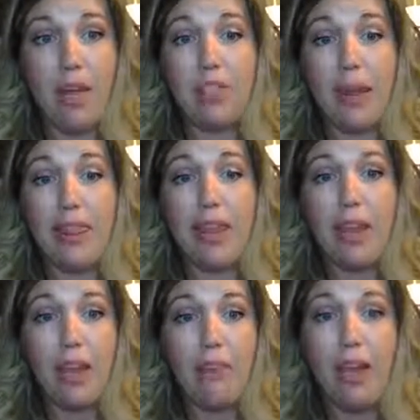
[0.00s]
So I
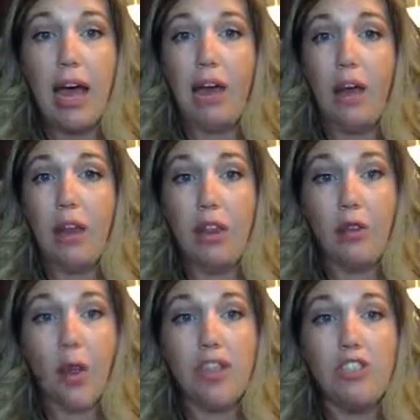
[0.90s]
think I've got all the
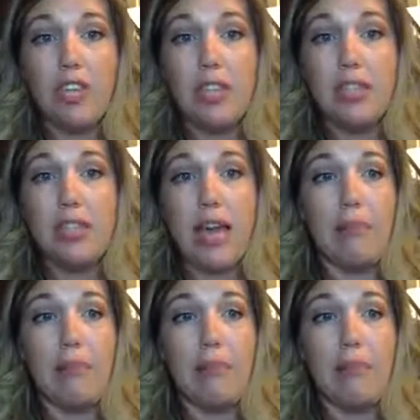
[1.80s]
questions.